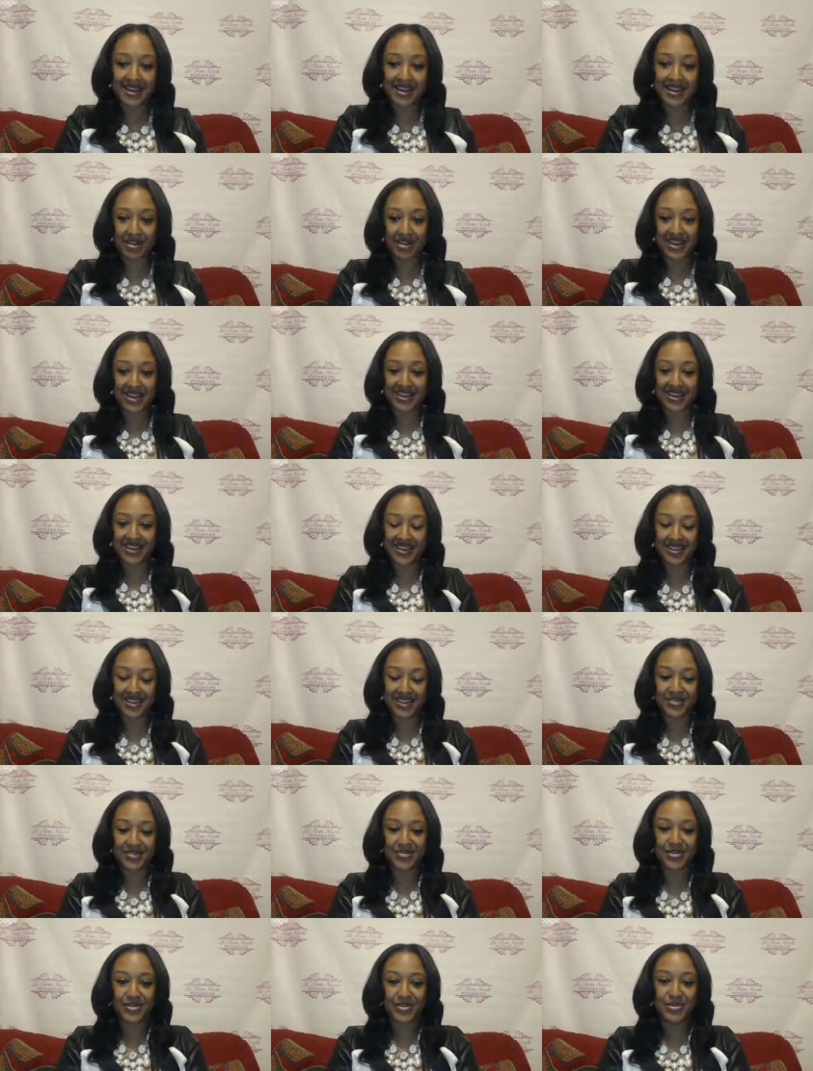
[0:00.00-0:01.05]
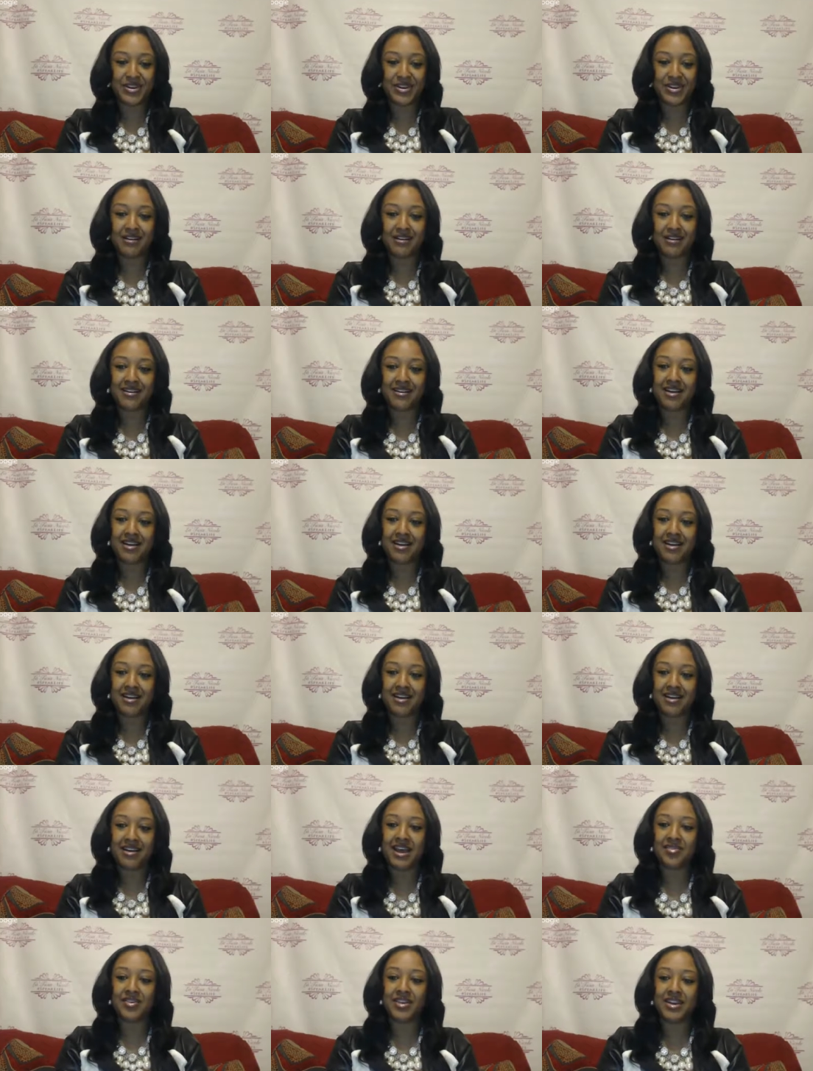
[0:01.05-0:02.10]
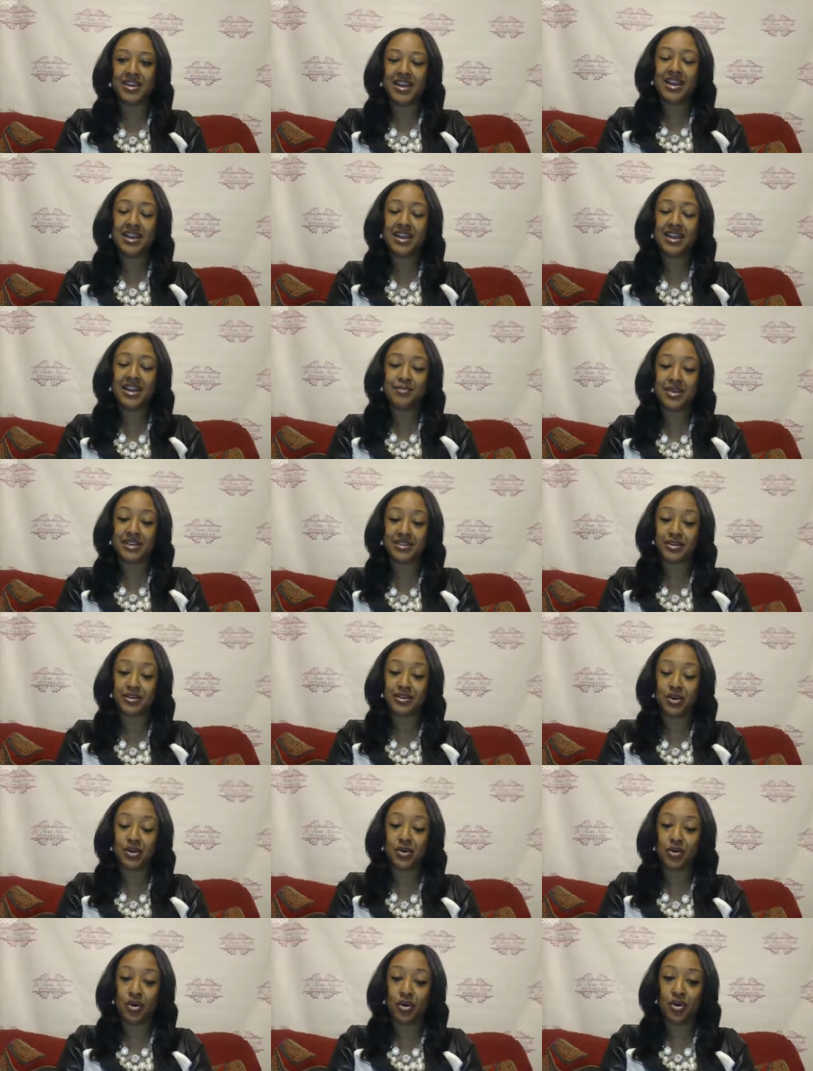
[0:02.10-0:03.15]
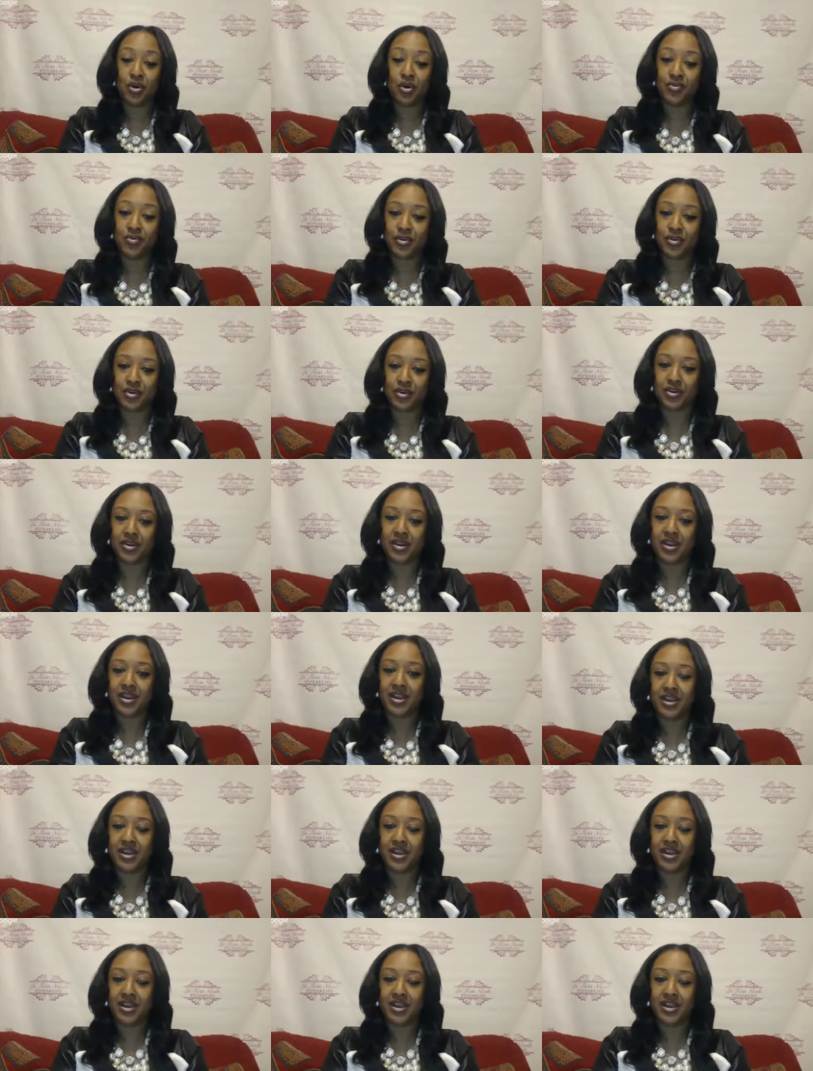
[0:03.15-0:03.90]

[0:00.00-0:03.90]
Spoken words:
live. We are now live, and I'm about to go over